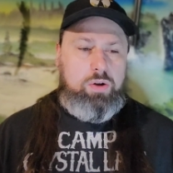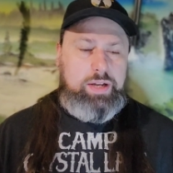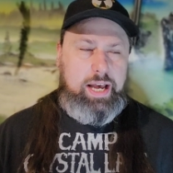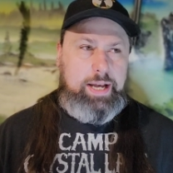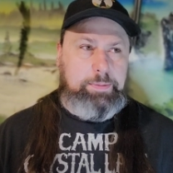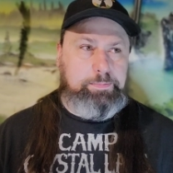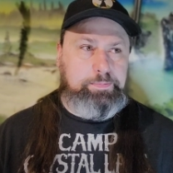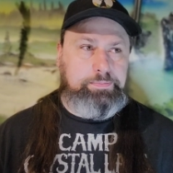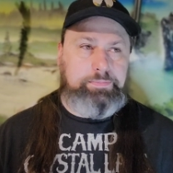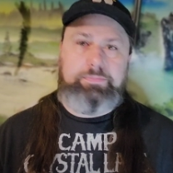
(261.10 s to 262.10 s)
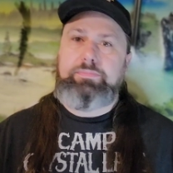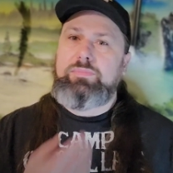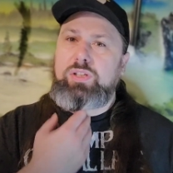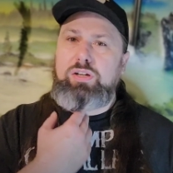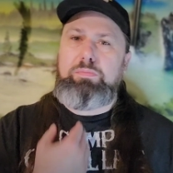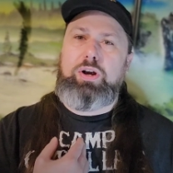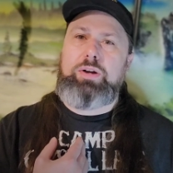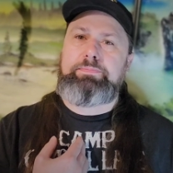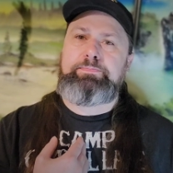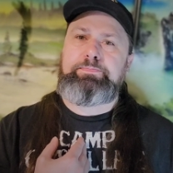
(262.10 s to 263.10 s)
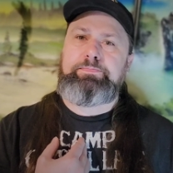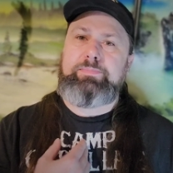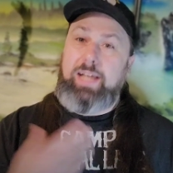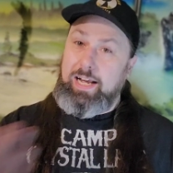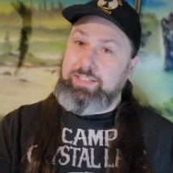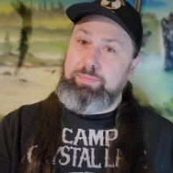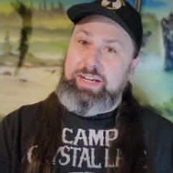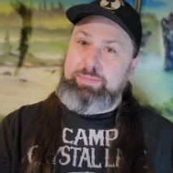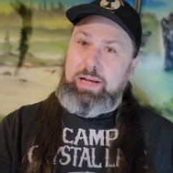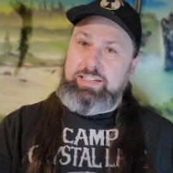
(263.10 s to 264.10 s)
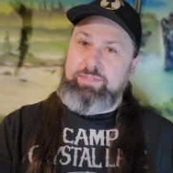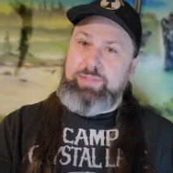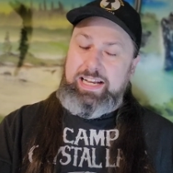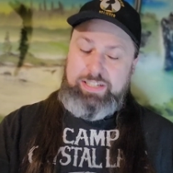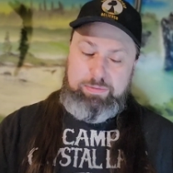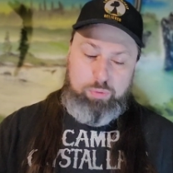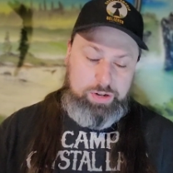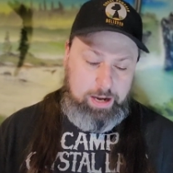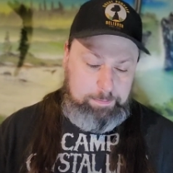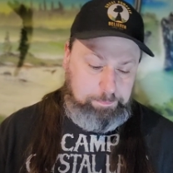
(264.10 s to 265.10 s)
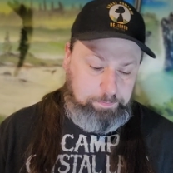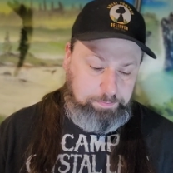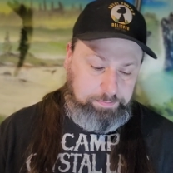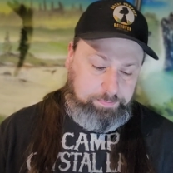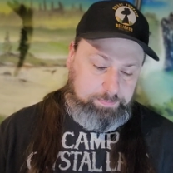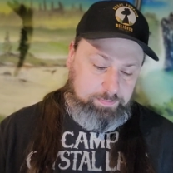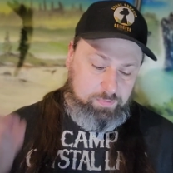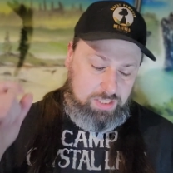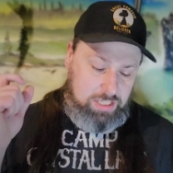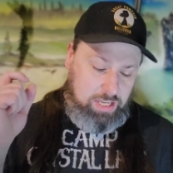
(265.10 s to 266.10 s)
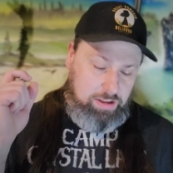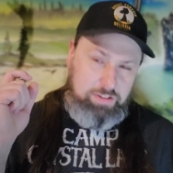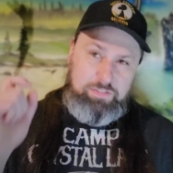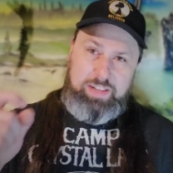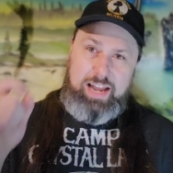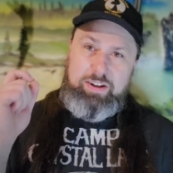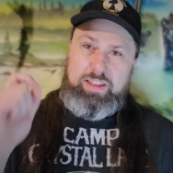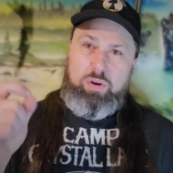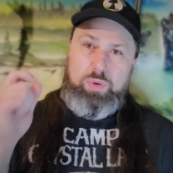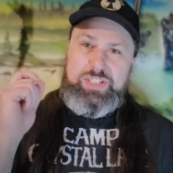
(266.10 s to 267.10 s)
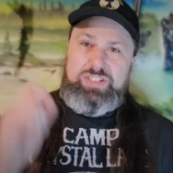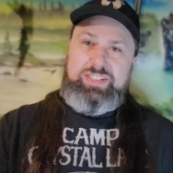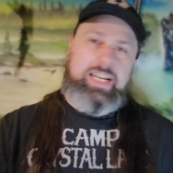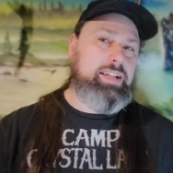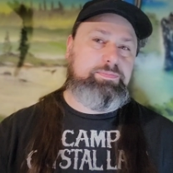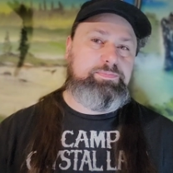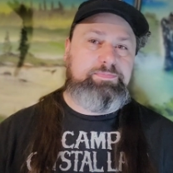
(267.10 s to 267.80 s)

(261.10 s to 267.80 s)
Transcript: Okay. Little Burn, as to be expected, 18.9. Flatter than a witch's tit.